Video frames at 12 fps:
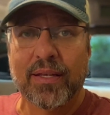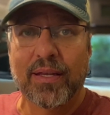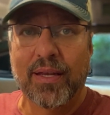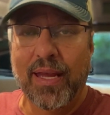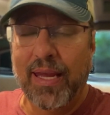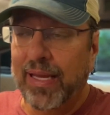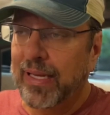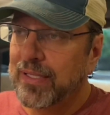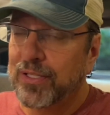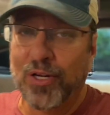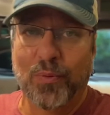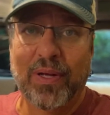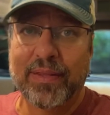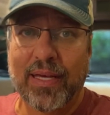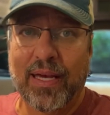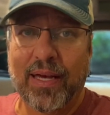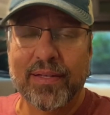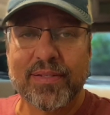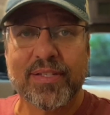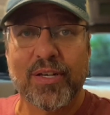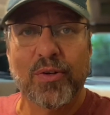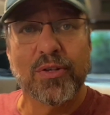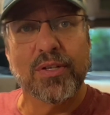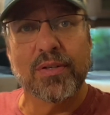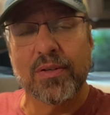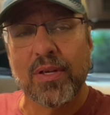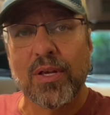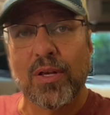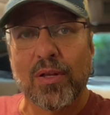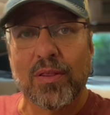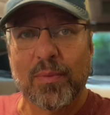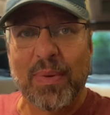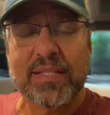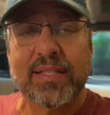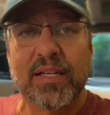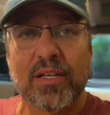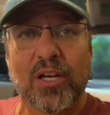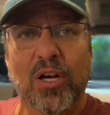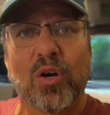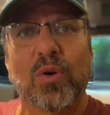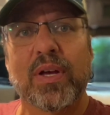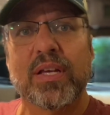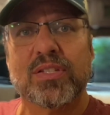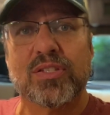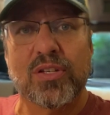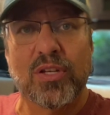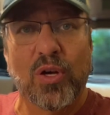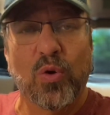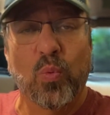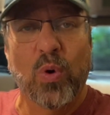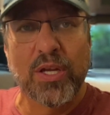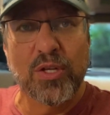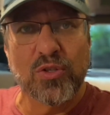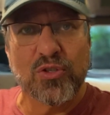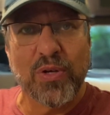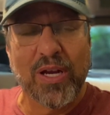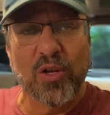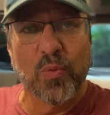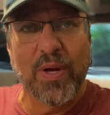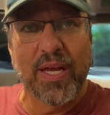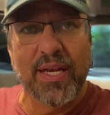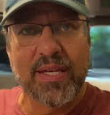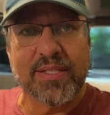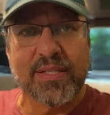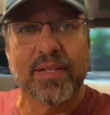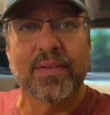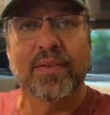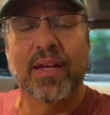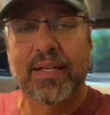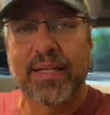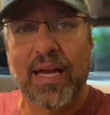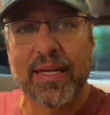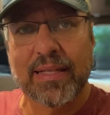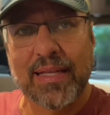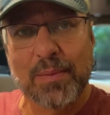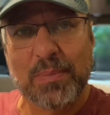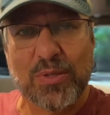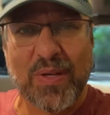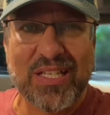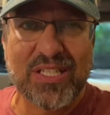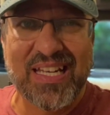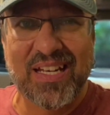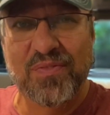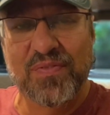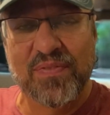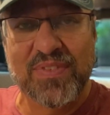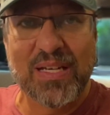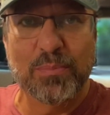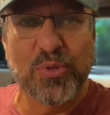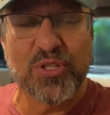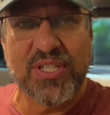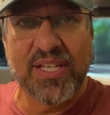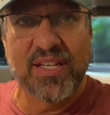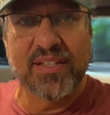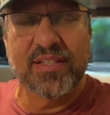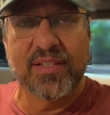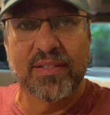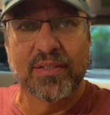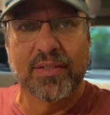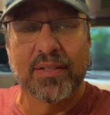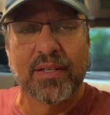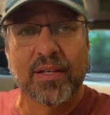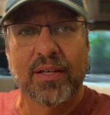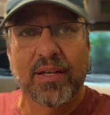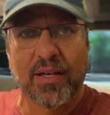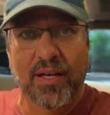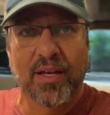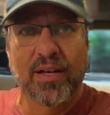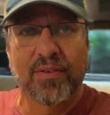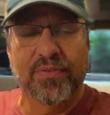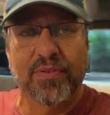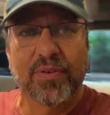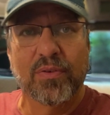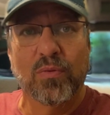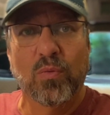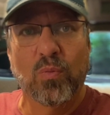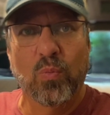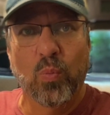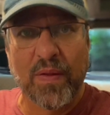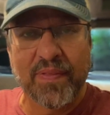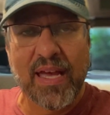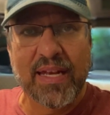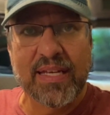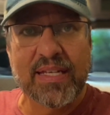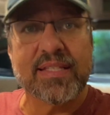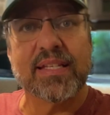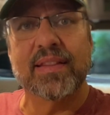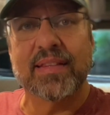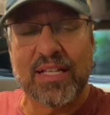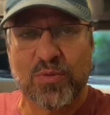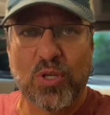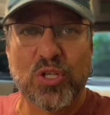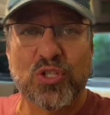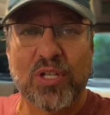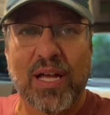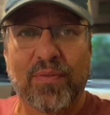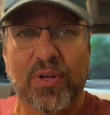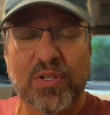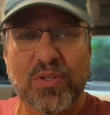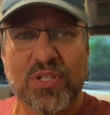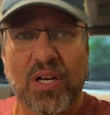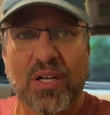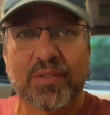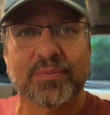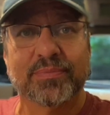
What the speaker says: and you don't want that. So the best thing to know is to know what your trailer weighs and calculate between 10 and 15% of what that is. That's what you should have on your tongue.